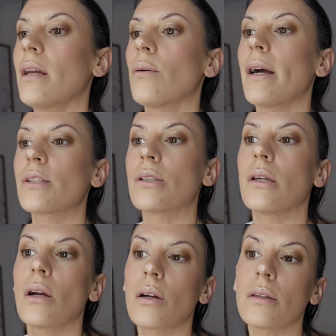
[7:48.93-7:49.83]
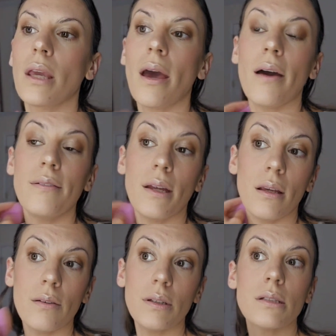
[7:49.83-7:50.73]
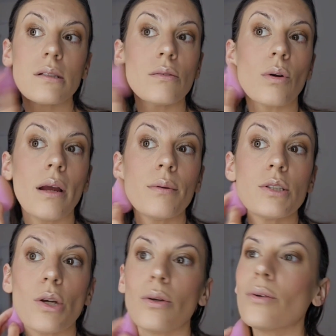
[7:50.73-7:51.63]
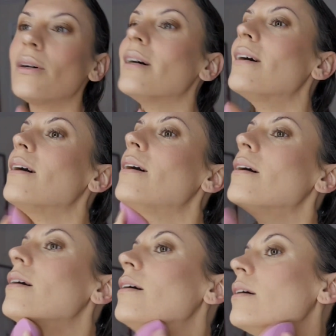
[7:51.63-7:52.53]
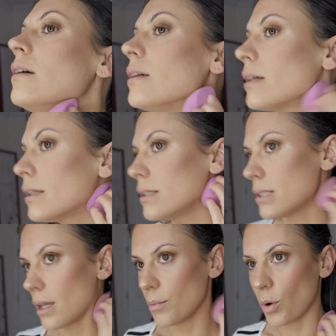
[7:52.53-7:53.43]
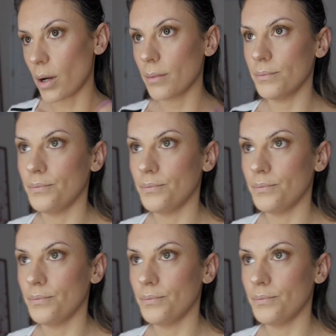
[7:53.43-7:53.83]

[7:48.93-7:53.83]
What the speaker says: I don't actually currently have any of it, or I would show you. I need to get more.